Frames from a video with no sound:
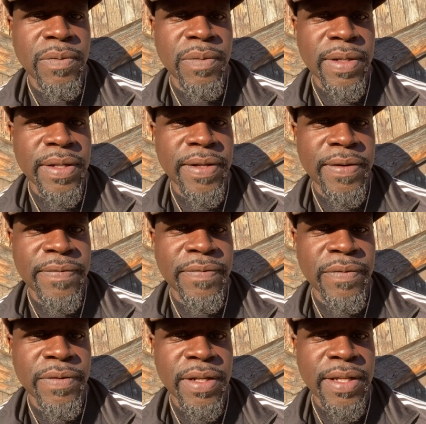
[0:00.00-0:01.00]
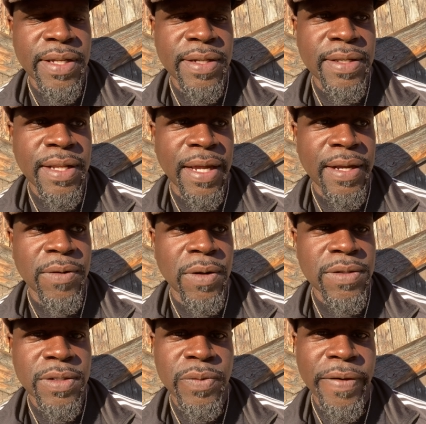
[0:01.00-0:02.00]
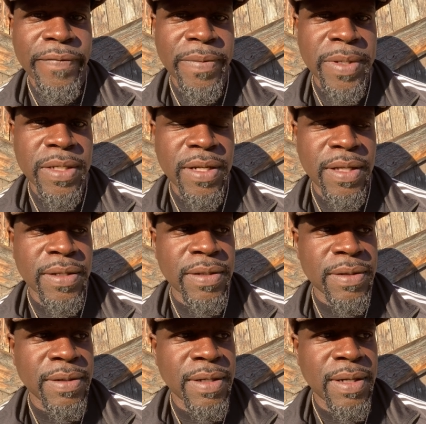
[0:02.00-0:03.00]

we live really like across the street from each other.